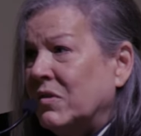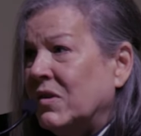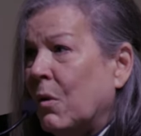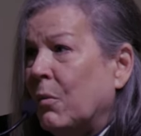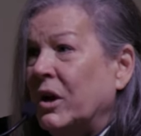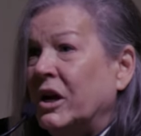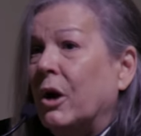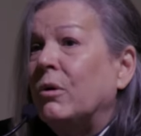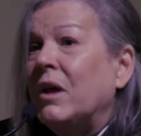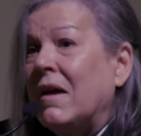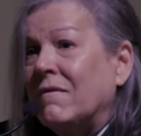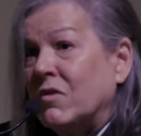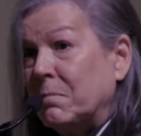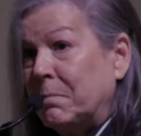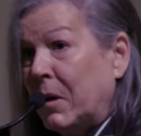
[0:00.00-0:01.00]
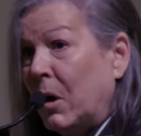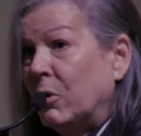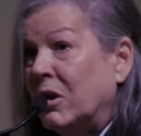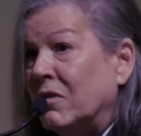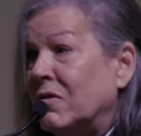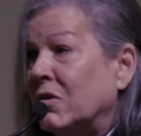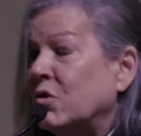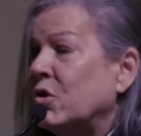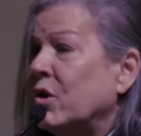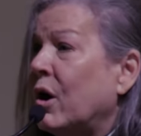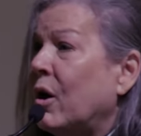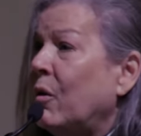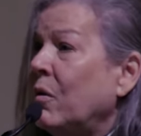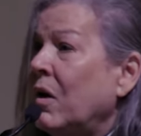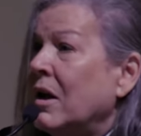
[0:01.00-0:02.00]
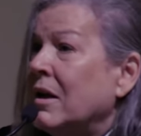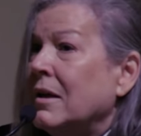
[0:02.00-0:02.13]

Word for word: So we don't have the boat in the show,